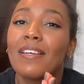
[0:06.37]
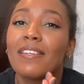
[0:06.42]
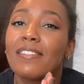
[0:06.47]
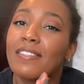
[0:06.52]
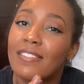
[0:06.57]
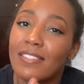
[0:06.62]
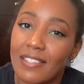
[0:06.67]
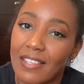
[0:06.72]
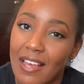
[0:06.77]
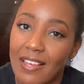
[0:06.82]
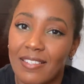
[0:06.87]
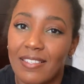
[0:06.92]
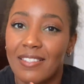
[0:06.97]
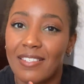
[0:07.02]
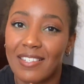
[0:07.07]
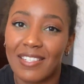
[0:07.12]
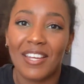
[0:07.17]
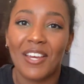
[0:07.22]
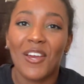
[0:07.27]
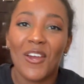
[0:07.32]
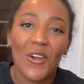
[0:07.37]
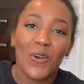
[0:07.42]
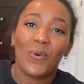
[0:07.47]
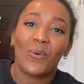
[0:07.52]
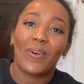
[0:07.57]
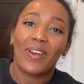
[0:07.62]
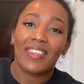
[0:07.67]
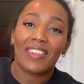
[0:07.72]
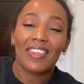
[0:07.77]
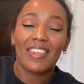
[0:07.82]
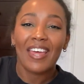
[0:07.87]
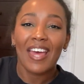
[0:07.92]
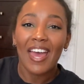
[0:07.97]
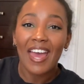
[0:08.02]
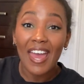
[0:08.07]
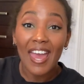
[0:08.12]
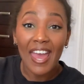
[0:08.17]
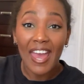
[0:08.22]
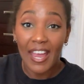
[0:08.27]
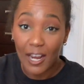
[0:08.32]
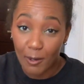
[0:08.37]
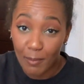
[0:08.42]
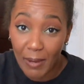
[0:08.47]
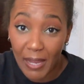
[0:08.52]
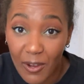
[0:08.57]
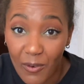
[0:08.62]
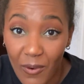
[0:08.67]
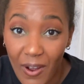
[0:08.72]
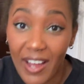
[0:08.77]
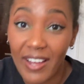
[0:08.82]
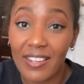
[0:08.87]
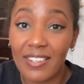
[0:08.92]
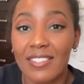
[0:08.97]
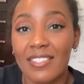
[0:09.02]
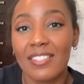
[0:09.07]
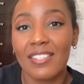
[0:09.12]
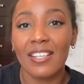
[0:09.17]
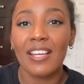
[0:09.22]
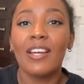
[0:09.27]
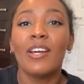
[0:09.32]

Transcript: obsessed with hair paint wax.